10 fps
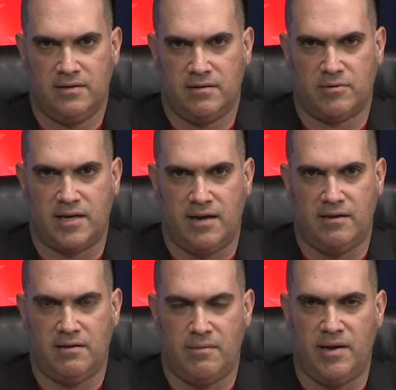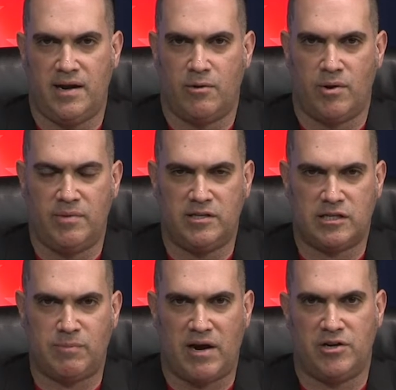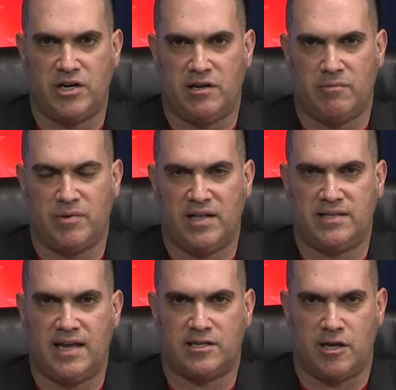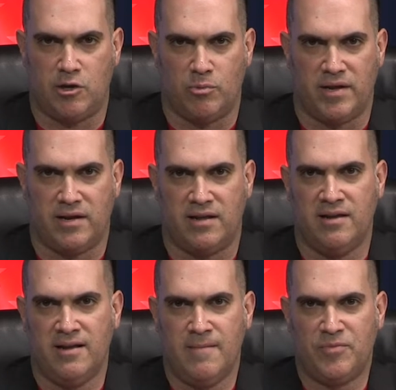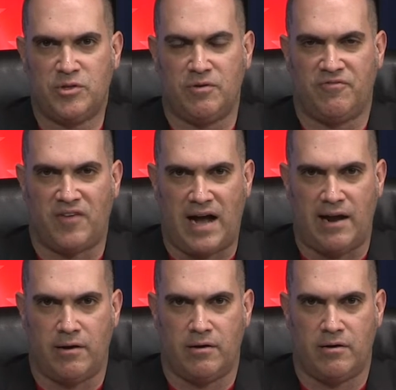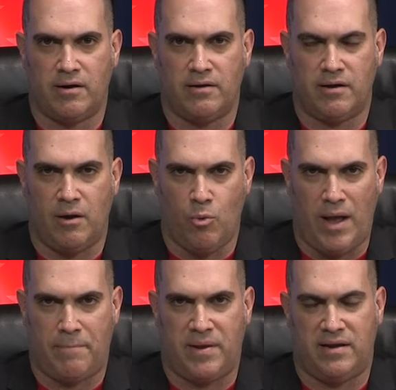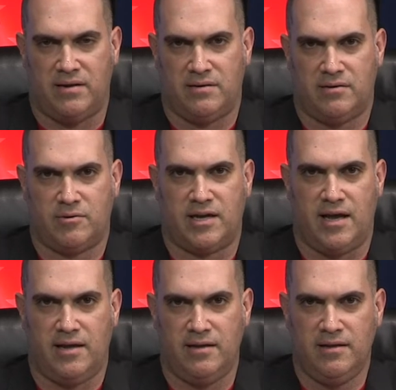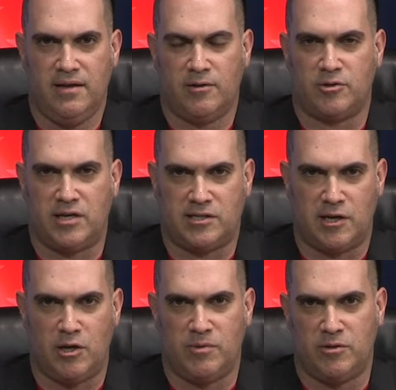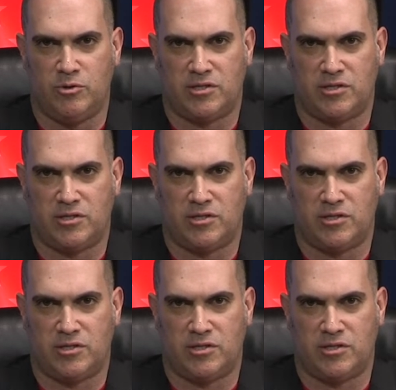Okay? I mean, I don't want to be disparaging here, but it takes a human to fire a weapon, okay? It also takes a human to do